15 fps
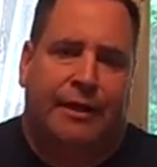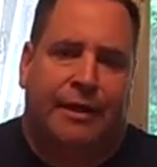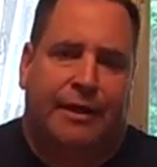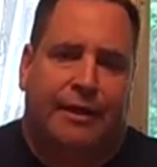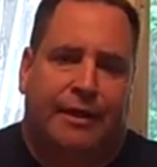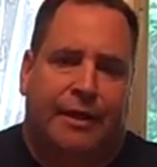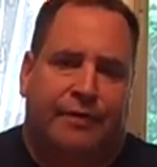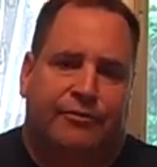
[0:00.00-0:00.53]

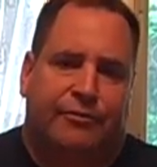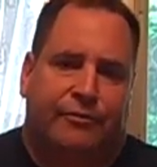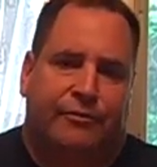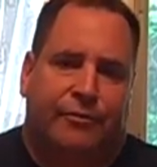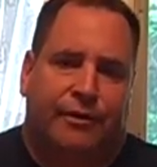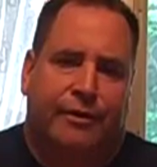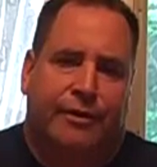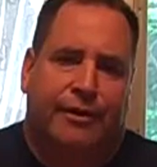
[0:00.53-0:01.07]
It doesn't
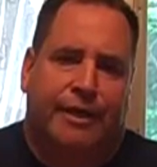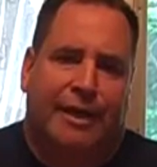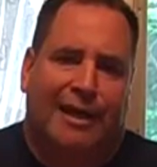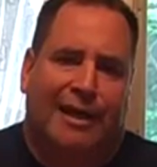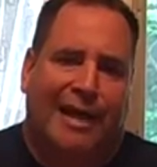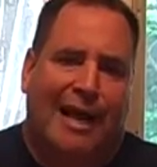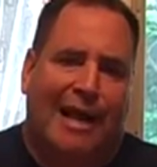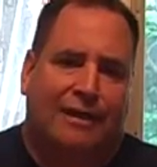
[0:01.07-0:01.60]
really
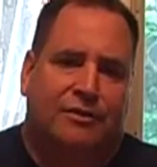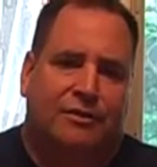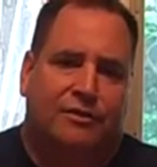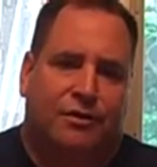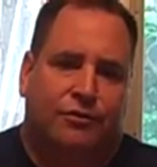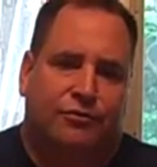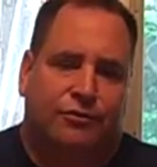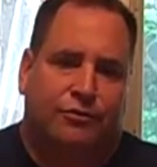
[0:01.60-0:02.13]
enact
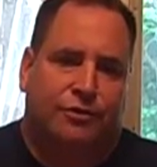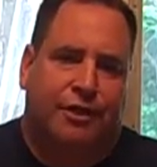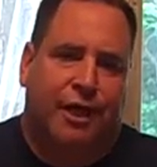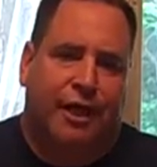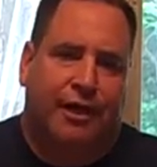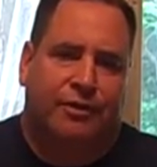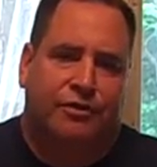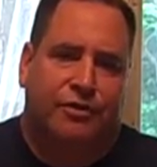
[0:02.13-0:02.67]
social
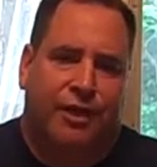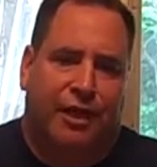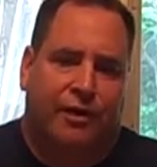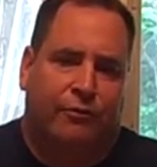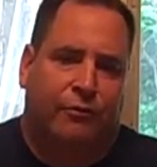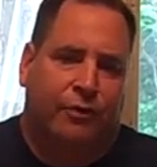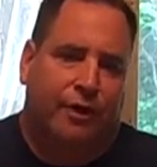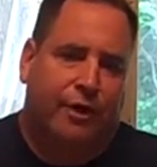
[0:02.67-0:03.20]
change
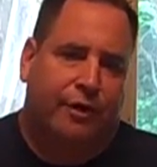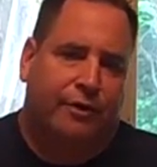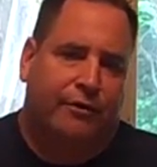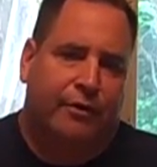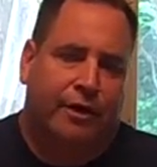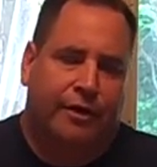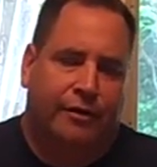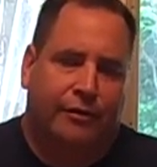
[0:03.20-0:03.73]
like what
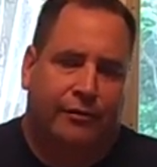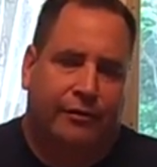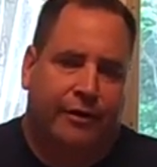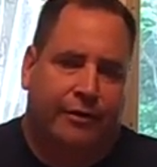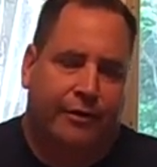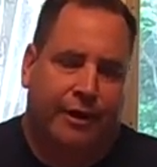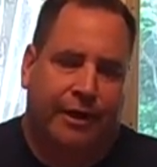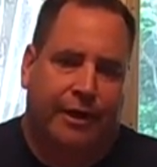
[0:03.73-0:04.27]
critical
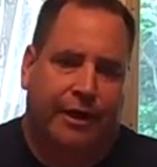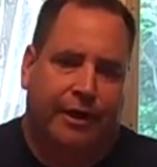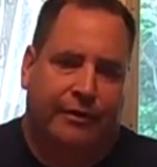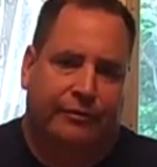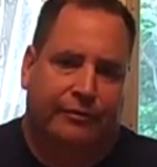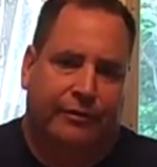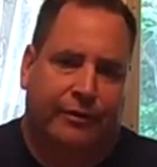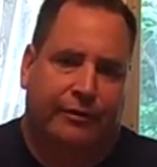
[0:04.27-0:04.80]
theory
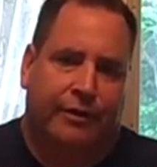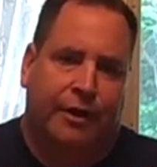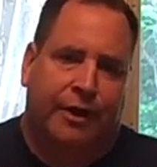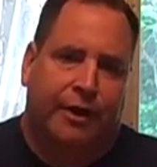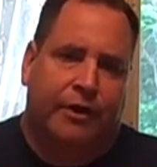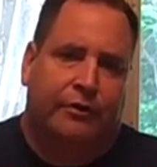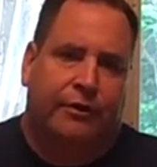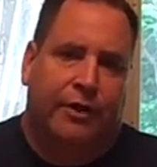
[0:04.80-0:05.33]
does. So
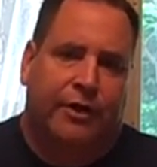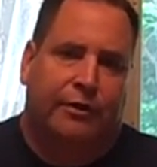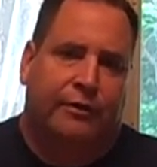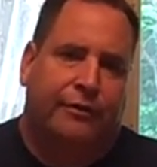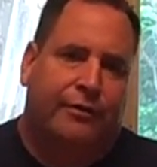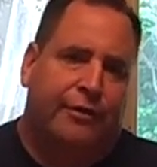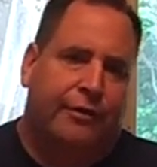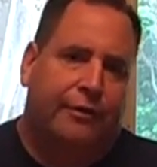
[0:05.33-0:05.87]

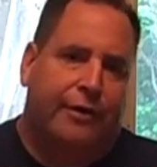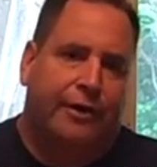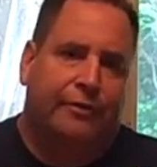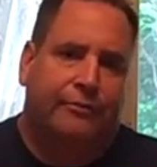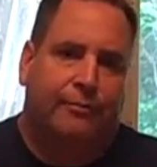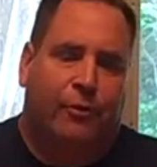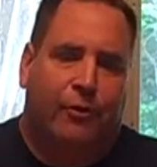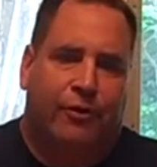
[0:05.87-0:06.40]
critical theory
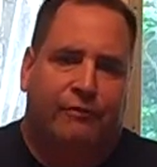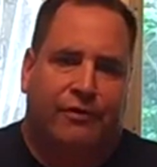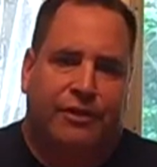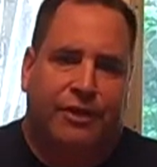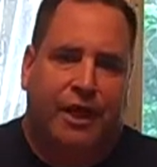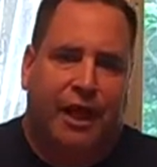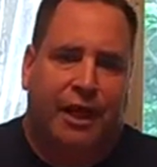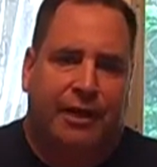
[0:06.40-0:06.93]
is more of
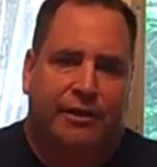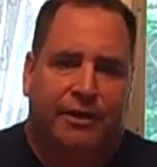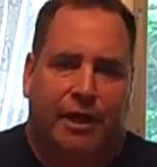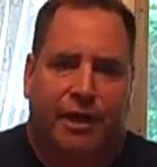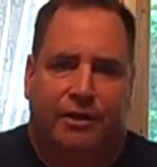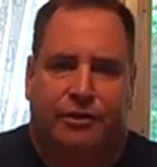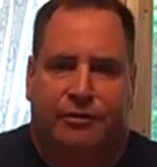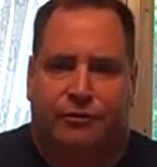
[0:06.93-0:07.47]
a change
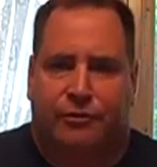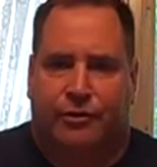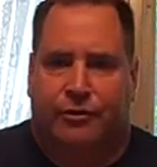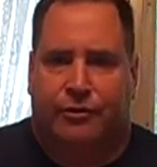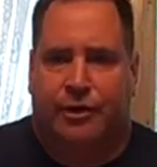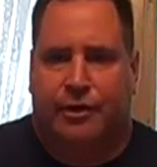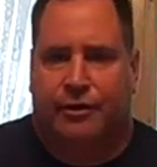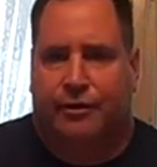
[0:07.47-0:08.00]
agent, where
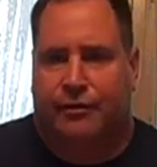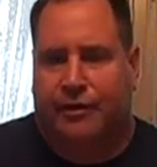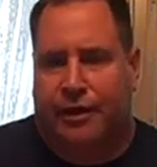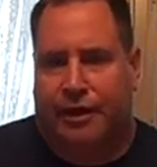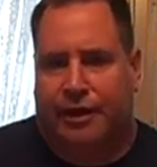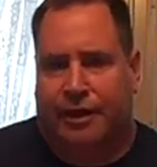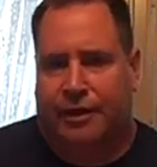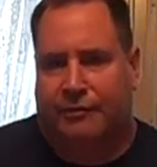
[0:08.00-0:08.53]
critical
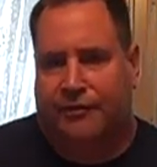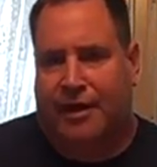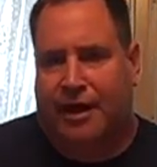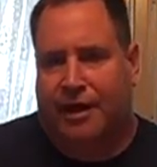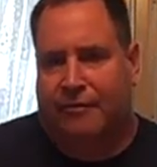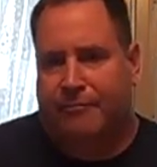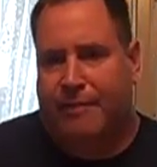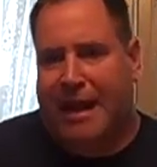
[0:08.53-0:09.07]
thinking is
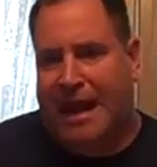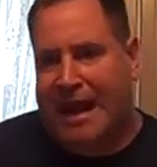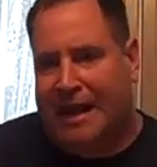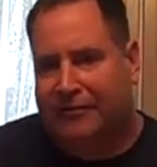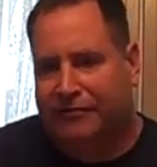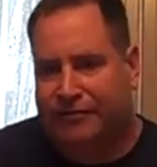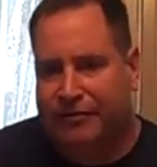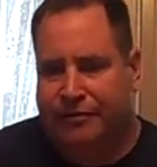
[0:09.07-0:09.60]
kind of
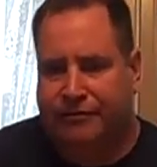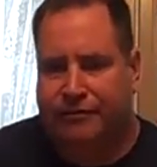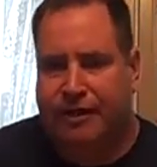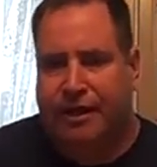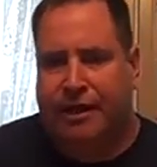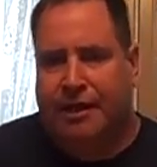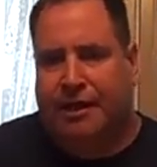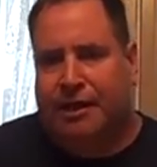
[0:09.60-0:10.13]

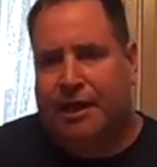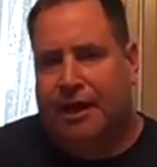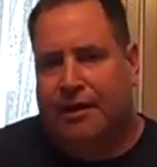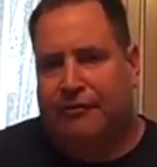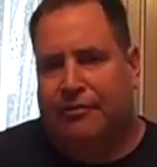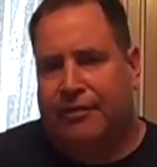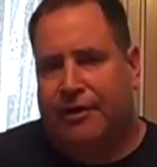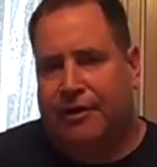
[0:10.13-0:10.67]
passive,
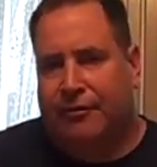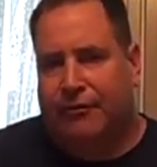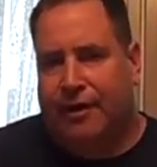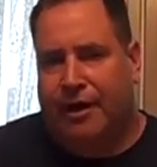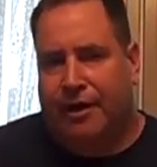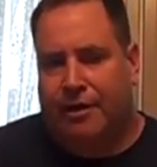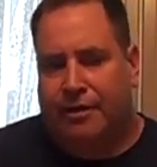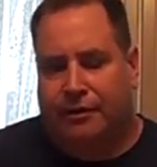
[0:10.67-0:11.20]
kind of
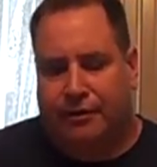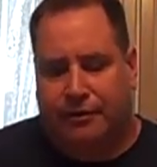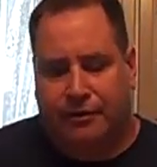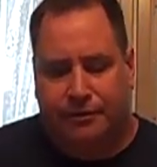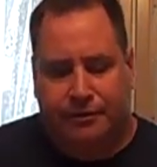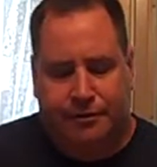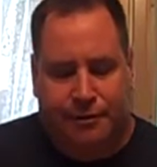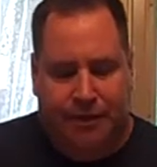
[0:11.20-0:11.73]

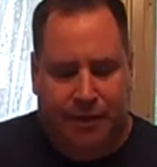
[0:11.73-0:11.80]
theoretical